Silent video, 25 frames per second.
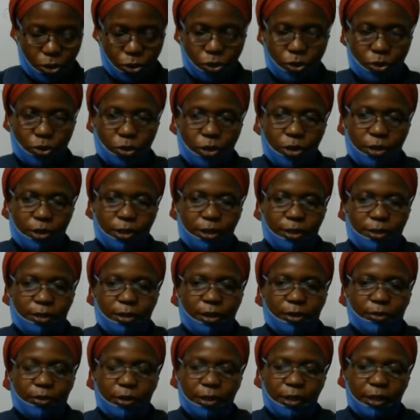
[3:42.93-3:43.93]
So it is
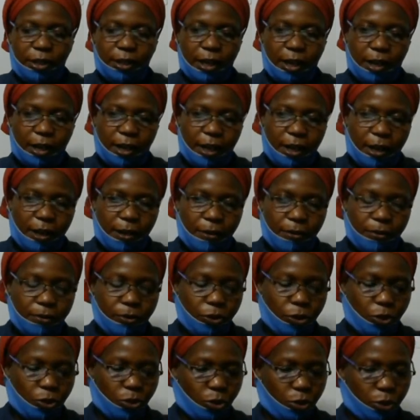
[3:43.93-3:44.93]
a written
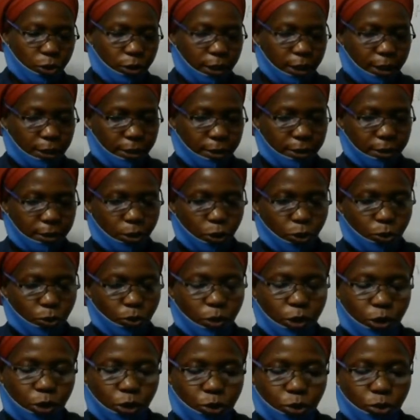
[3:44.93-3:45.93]
account on a
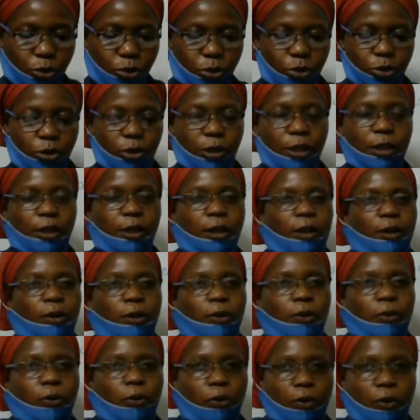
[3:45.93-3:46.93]
situation
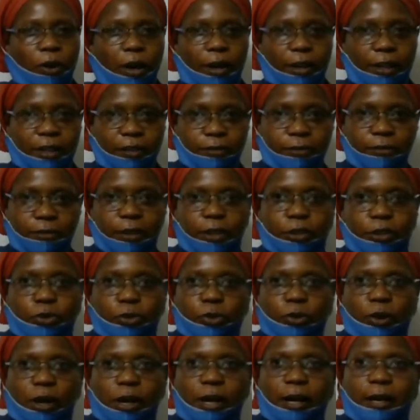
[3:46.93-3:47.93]
or an event
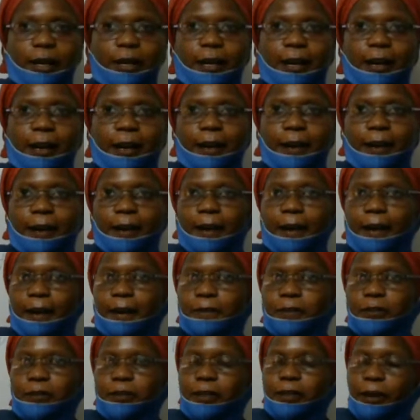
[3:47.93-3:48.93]
or
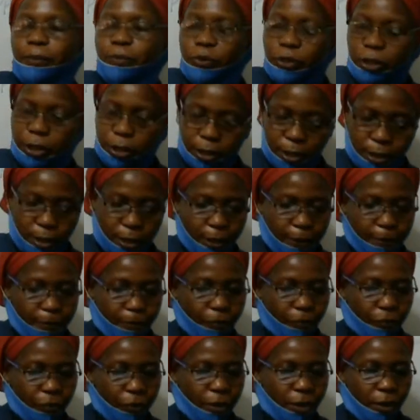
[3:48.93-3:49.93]
a subject,
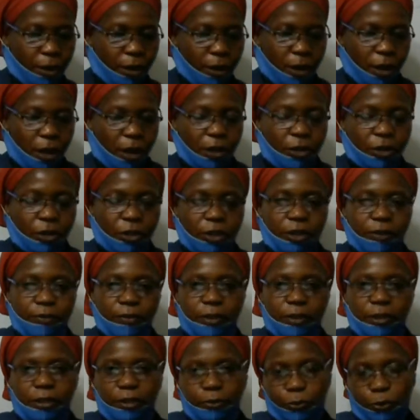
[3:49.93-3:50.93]
and you're
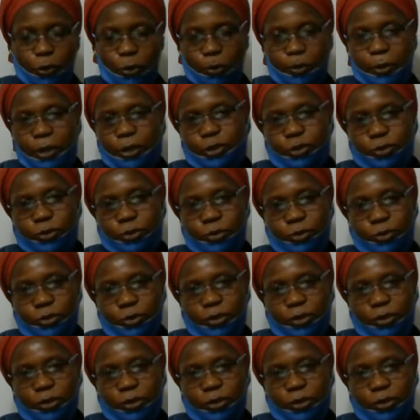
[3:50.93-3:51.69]
giving information